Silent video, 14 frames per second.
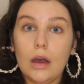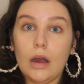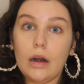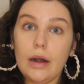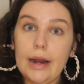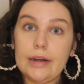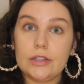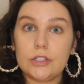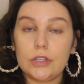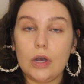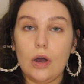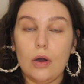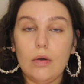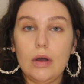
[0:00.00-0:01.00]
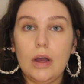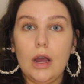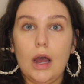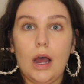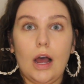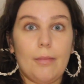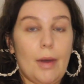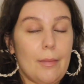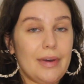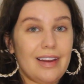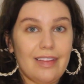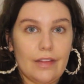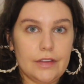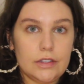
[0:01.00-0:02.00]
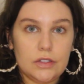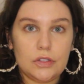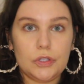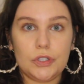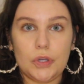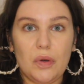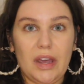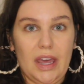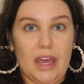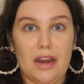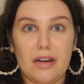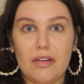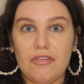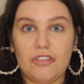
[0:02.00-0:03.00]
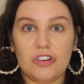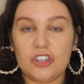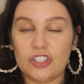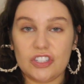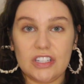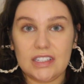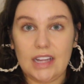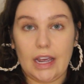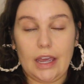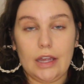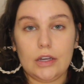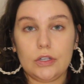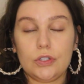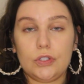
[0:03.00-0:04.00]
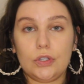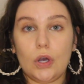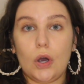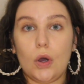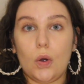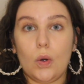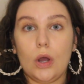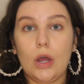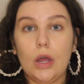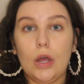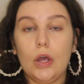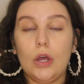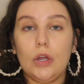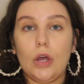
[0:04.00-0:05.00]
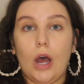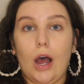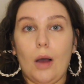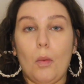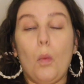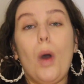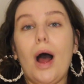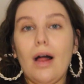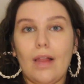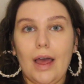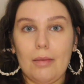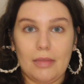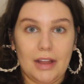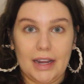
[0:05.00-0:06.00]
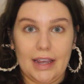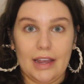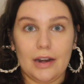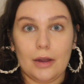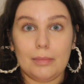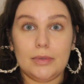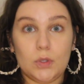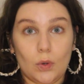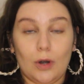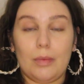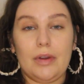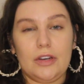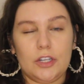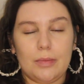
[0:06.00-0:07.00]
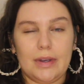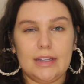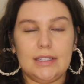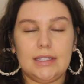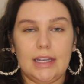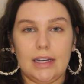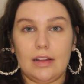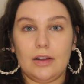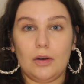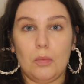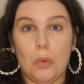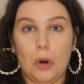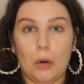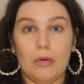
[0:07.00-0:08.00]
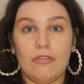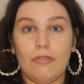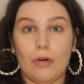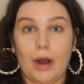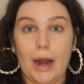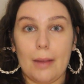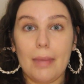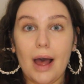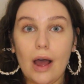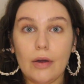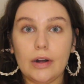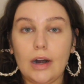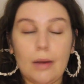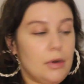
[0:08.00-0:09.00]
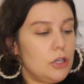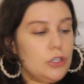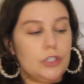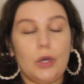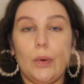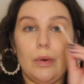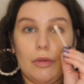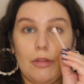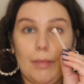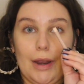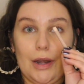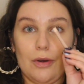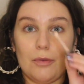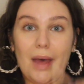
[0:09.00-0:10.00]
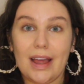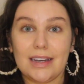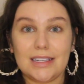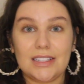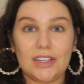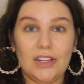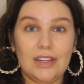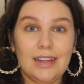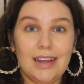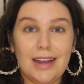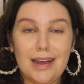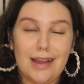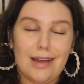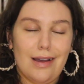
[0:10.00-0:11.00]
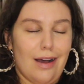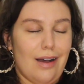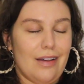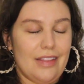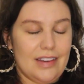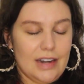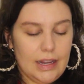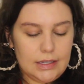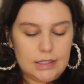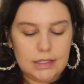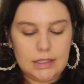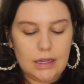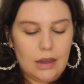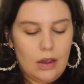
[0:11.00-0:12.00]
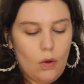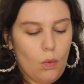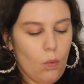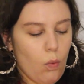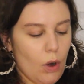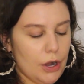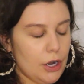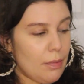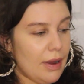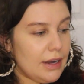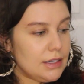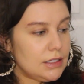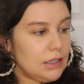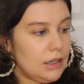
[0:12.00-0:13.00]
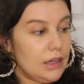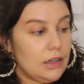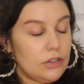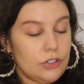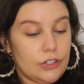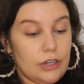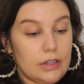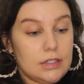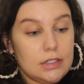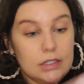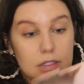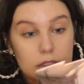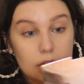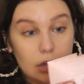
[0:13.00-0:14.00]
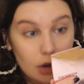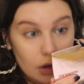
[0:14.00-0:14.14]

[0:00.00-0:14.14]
Alright, so I'm going to let this soak in for just a second. So while I'm letting it absorb into my skin a little more before I powder, I'm going to just go in with my nude pencil. The NYX Wonder Pencil is just